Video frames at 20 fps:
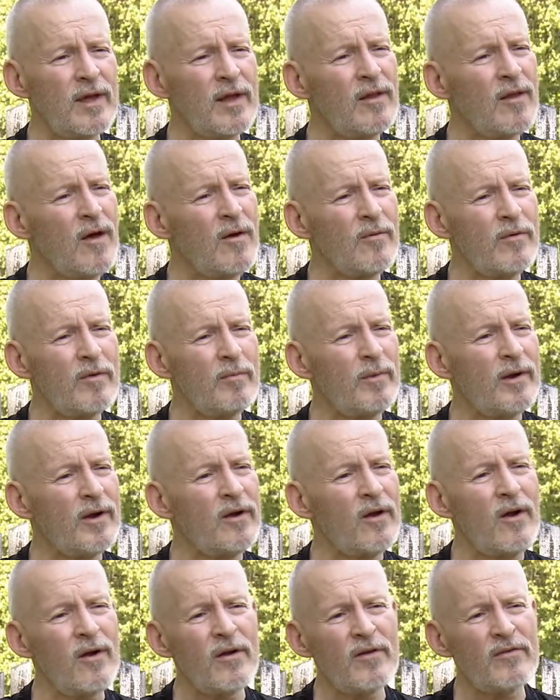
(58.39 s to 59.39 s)
along with
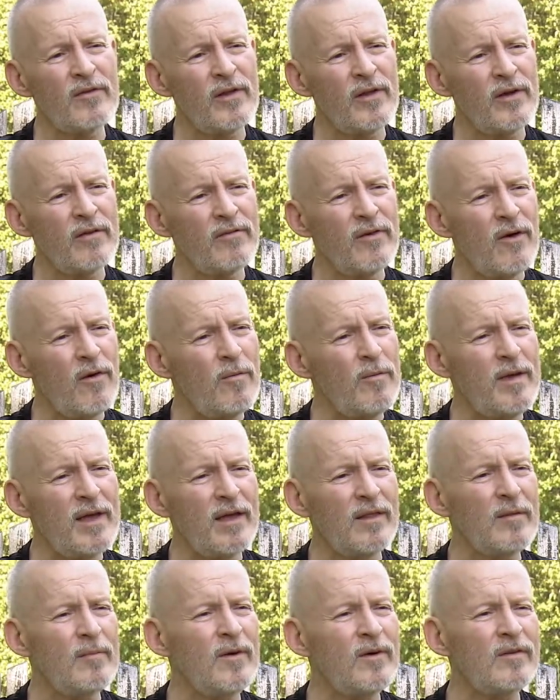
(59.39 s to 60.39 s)
Bernard of Clairvaux
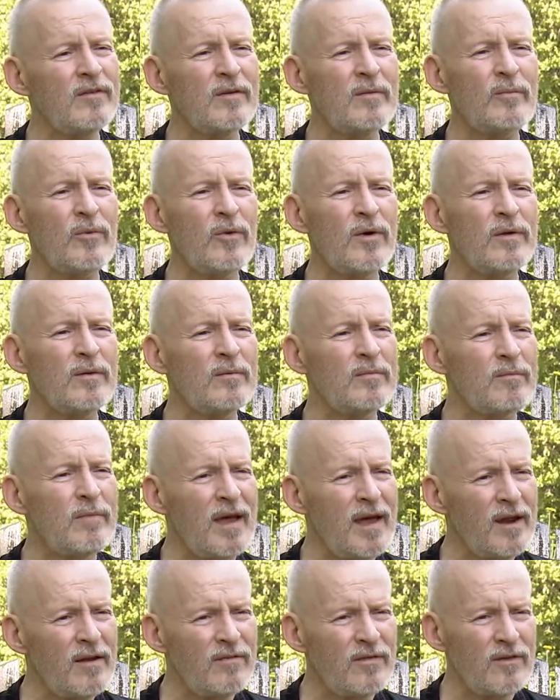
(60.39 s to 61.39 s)
being the most important
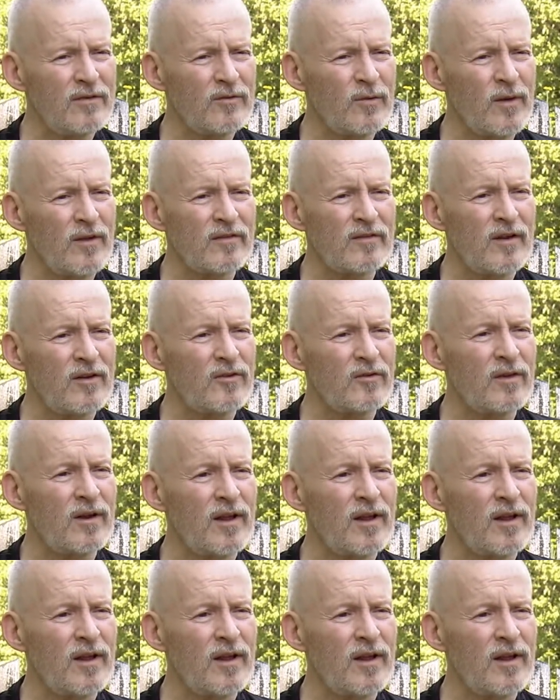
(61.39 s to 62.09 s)
man of the 12th century.